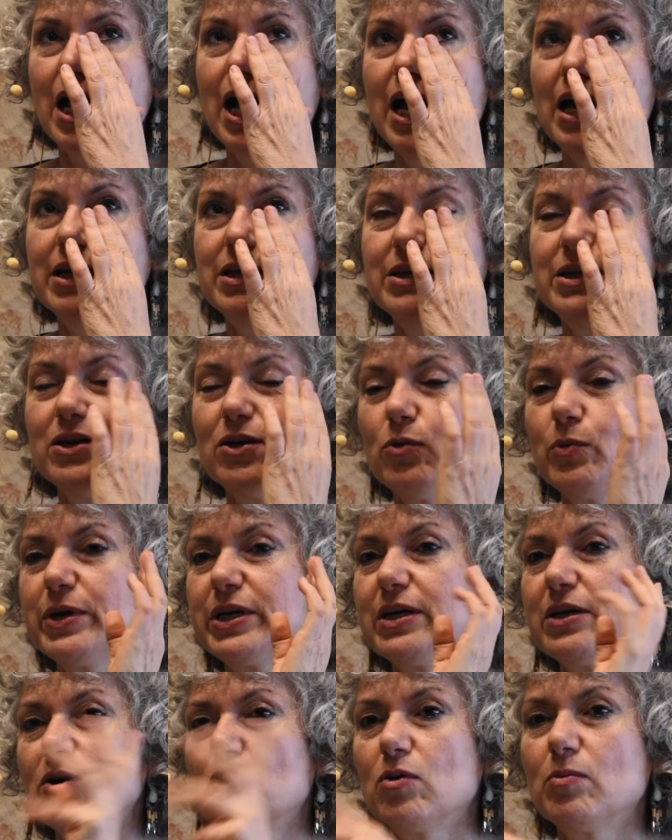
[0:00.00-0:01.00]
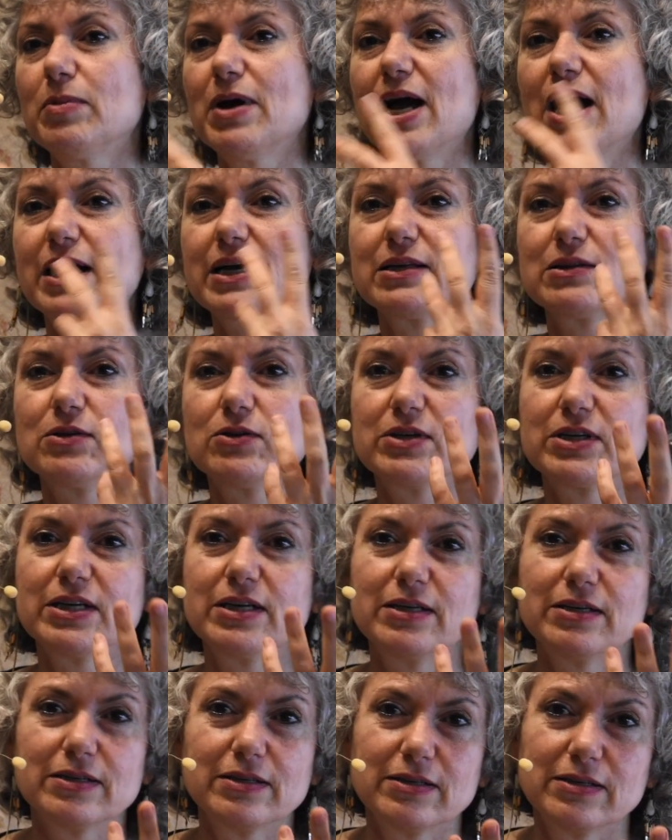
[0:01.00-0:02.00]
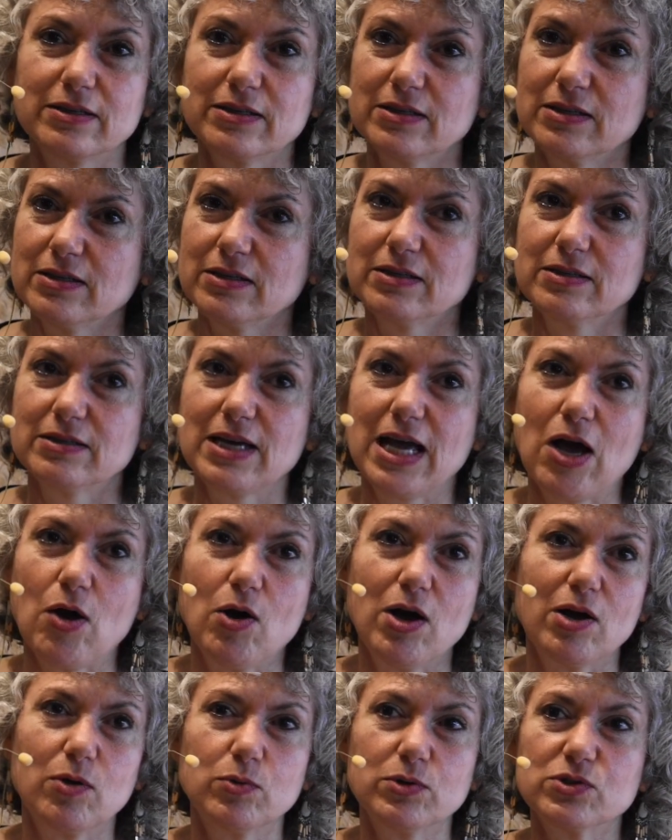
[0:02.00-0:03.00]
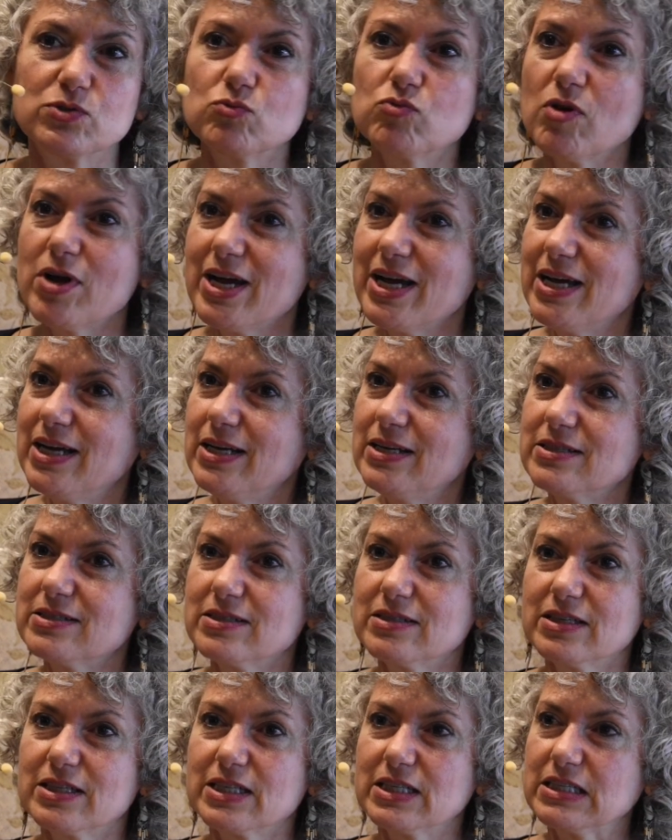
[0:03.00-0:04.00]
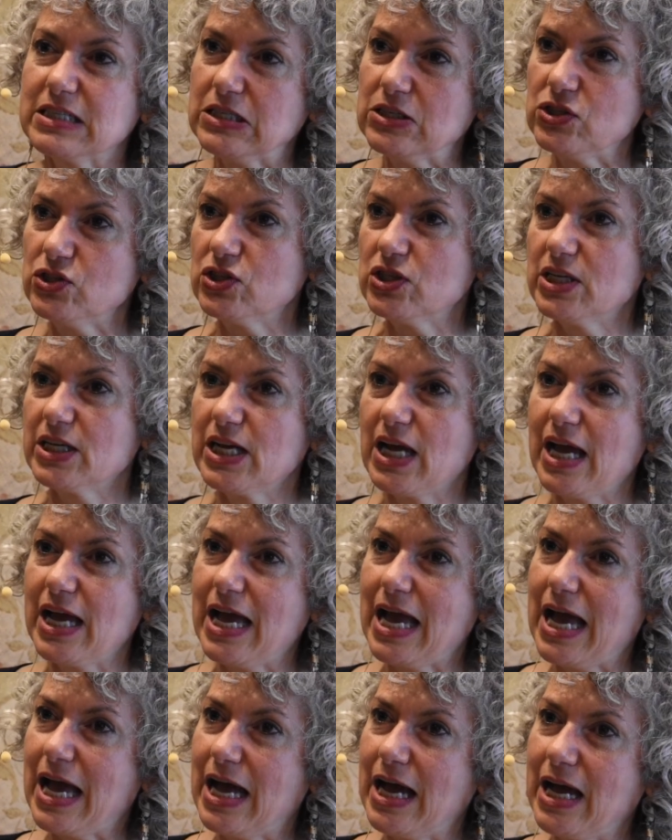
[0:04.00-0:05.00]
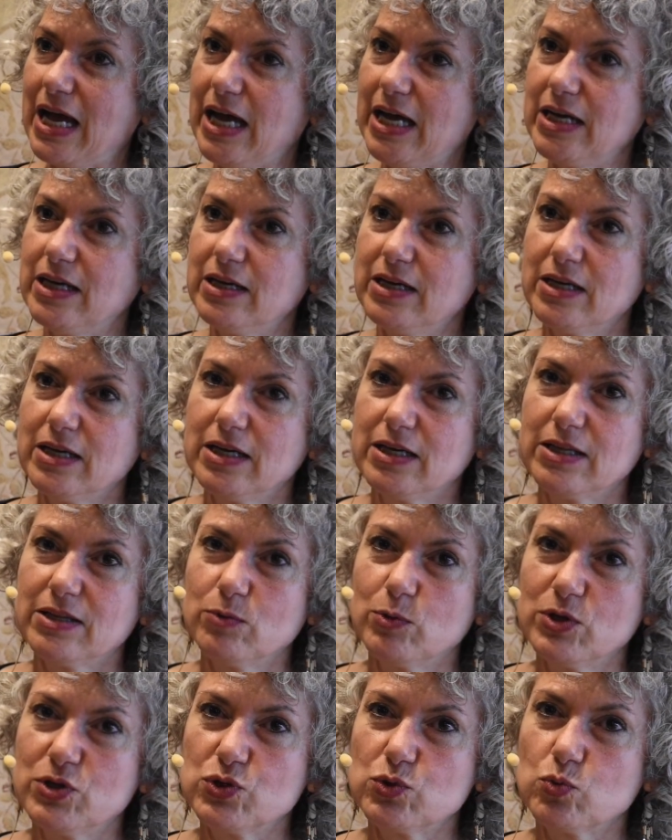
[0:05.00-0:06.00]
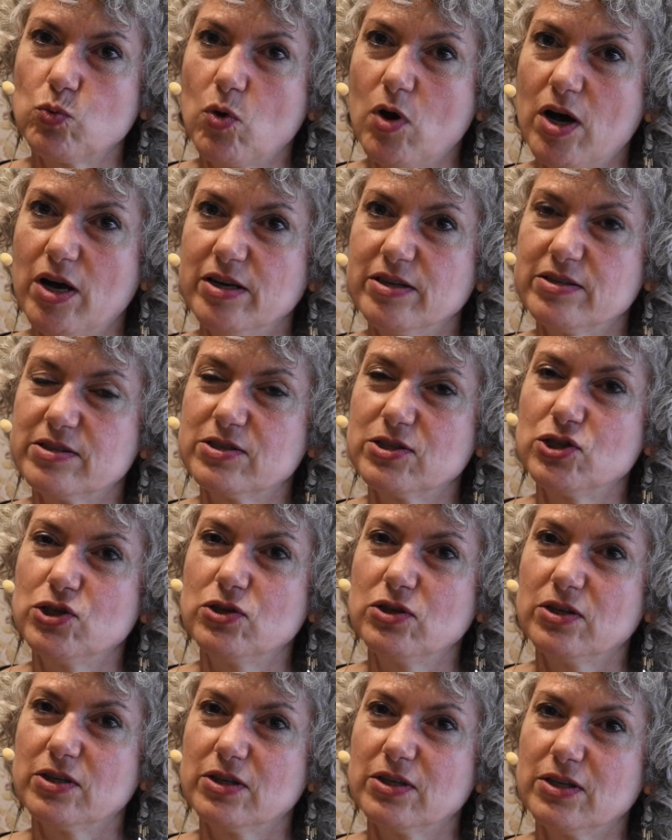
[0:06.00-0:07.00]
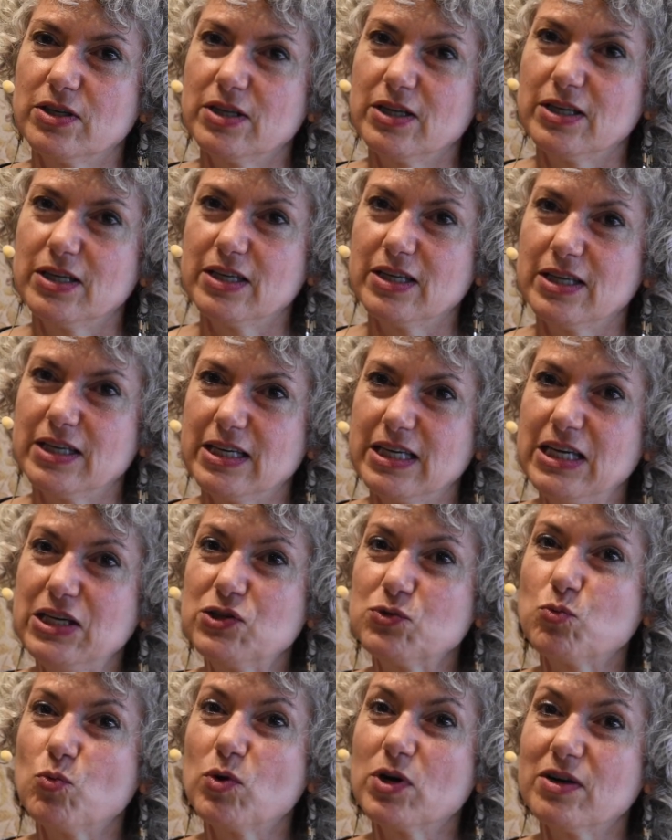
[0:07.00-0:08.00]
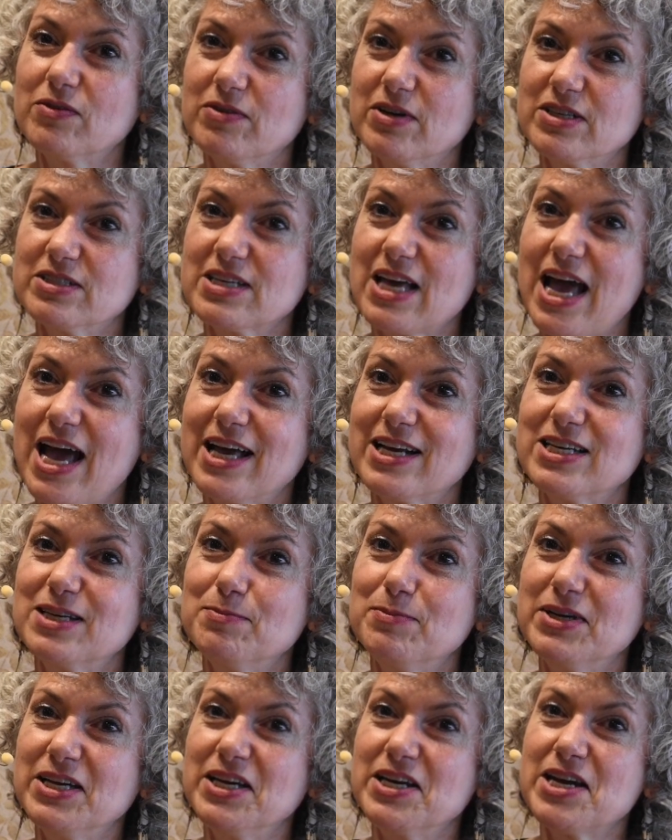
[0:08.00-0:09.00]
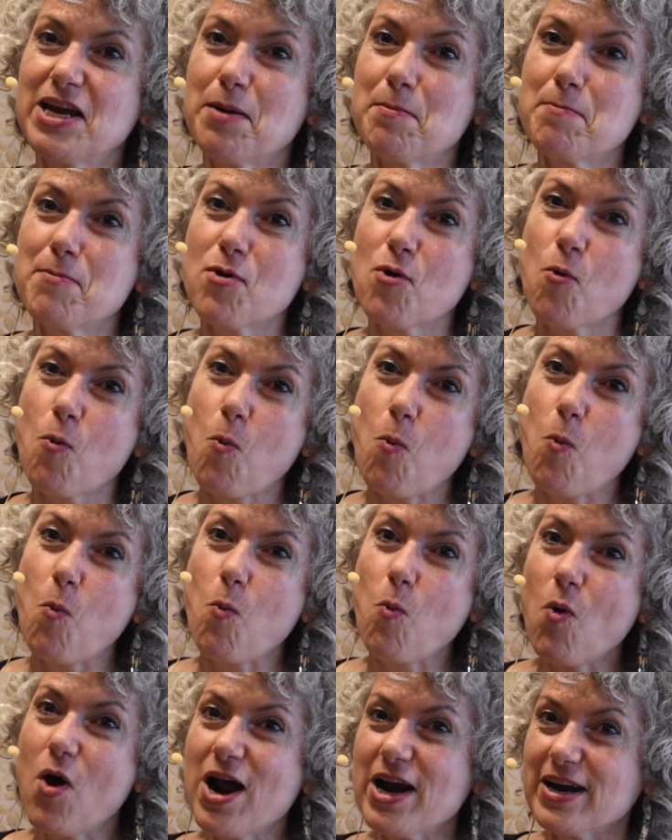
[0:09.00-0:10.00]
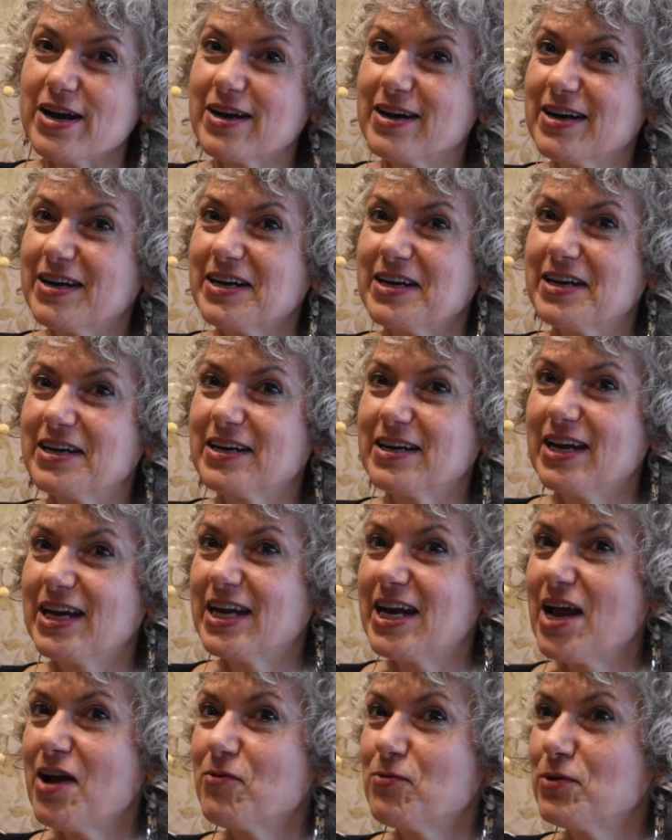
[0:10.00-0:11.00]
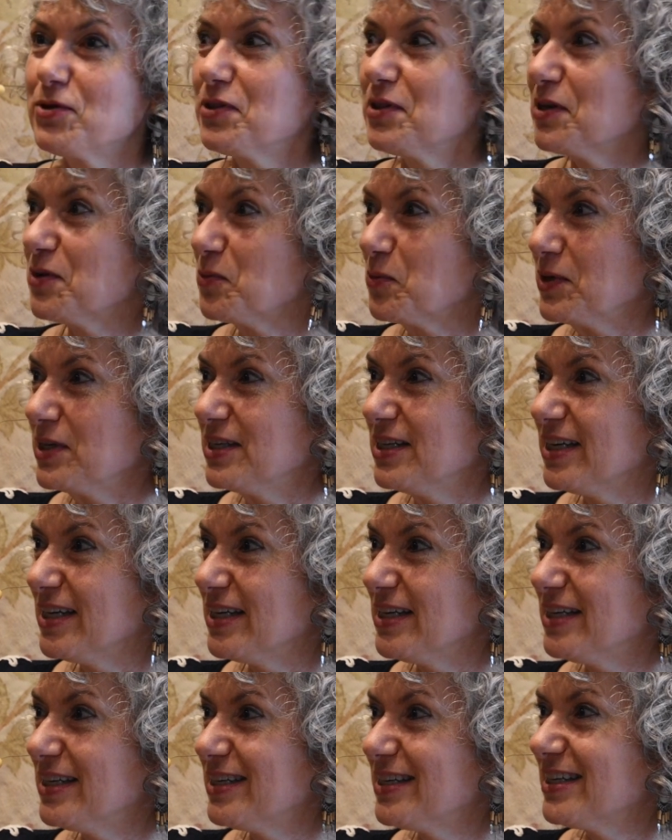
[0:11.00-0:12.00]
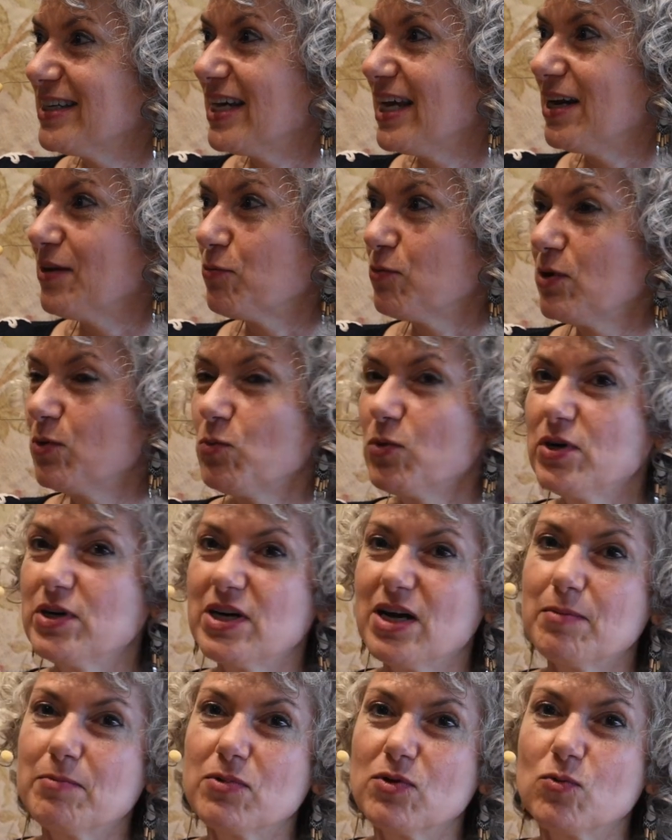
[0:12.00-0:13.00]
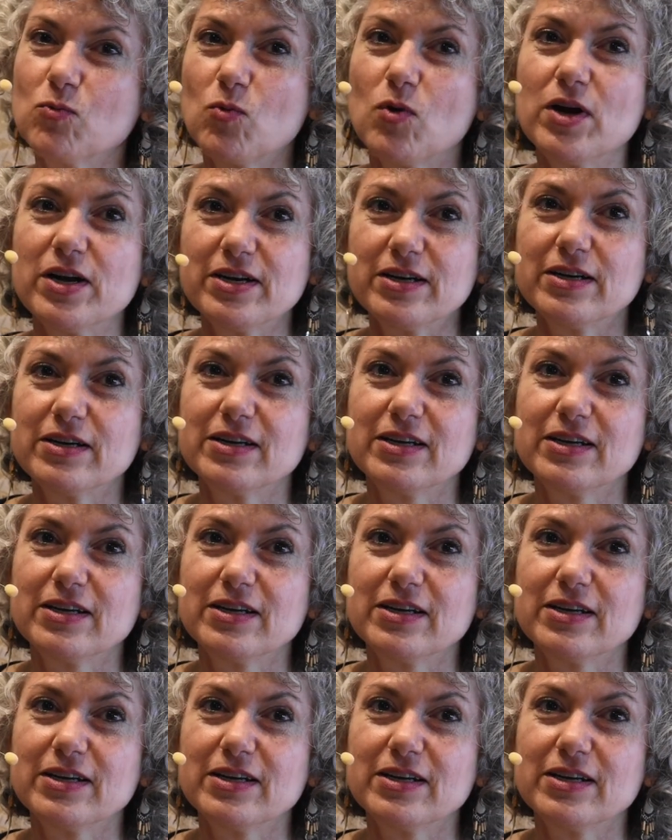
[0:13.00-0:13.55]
And you know, we can go back and look at how I was raised and the conditioning I had, which was each one of us had to be number one in everything we did. And if we weren't number one,